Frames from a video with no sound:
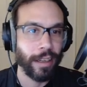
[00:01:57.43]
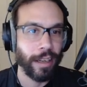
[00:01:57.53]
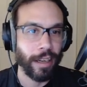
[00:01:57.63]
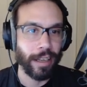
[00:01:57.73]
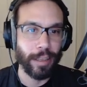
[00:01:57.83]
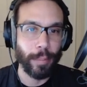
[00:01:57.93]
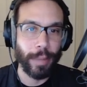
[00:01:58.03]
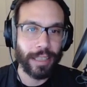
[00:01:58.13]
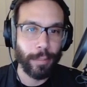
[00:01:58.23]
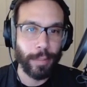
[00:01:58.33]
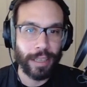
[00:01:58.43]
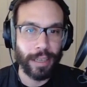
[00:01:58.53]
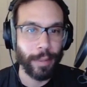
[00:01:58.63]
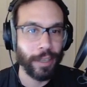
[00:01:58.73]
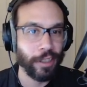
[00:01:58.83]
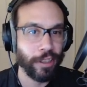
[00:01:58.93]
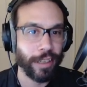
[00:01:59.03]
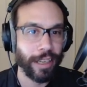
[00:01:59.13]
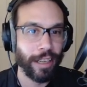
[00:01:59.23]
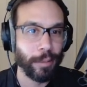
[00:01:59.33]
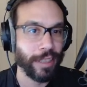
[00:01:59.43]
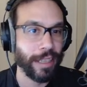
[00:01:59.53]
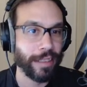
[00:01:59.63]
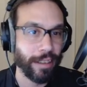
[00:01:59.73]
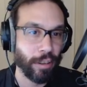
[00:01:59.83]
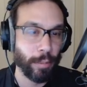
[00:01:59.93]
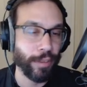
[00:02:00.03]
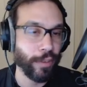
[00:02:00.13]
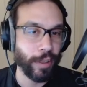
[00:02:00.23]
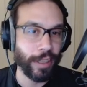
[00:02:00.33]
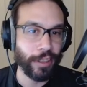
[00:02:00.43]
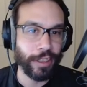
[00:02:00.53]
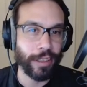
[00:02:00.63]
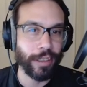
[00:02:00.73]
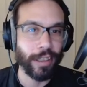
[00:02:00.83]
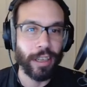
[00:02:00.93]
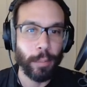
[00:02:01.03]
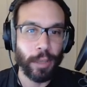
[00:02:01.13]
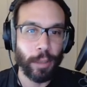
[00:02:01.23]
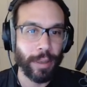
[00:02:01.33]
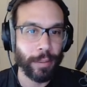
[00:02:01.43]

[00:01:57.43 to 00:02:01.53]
The Bind on Pickup Engineering Helm is not terrible if you're an engineer, but you're probably